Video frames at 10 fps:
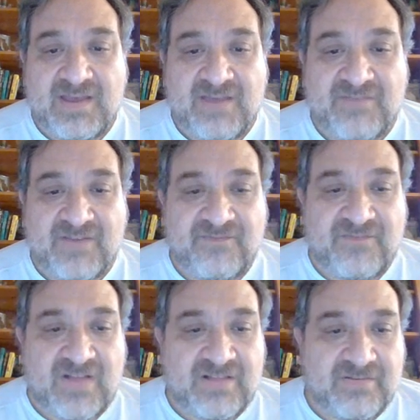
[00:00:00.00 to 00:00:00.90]
If I
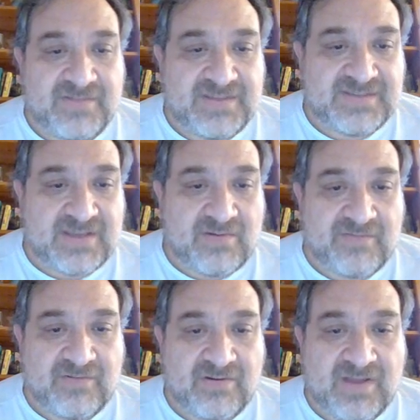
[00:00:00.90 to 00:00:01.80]
follow this,
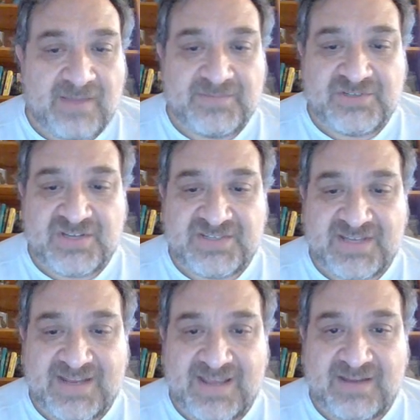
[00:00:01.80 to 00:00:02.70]
however, I'm just
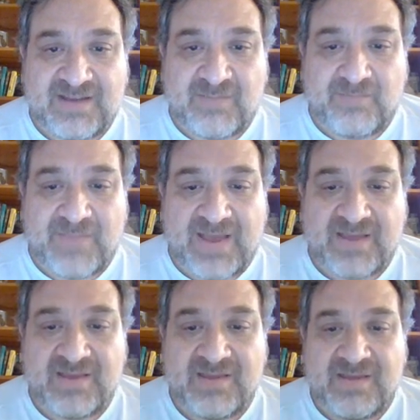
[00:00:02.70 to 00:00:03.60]
going to end up back
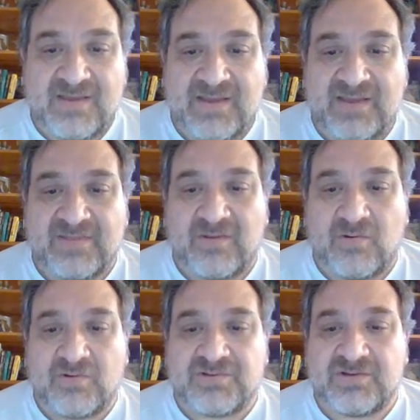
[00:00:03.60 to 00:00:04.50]
in the
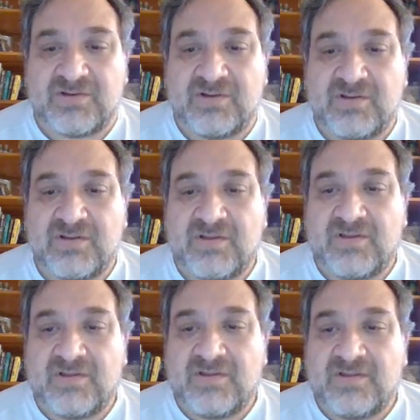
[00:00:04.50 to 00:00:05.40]
orchard.
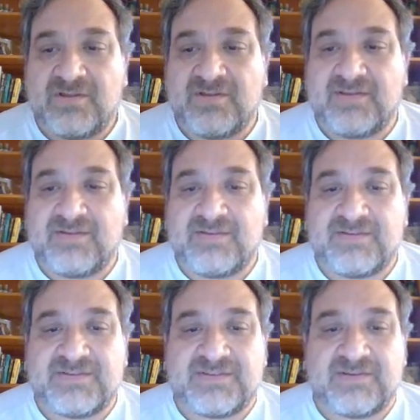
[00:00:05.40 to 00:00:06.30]

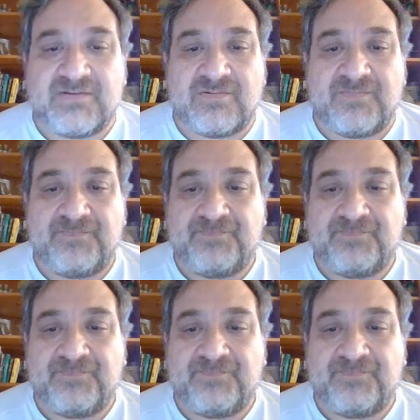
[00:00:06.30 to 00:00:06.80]
So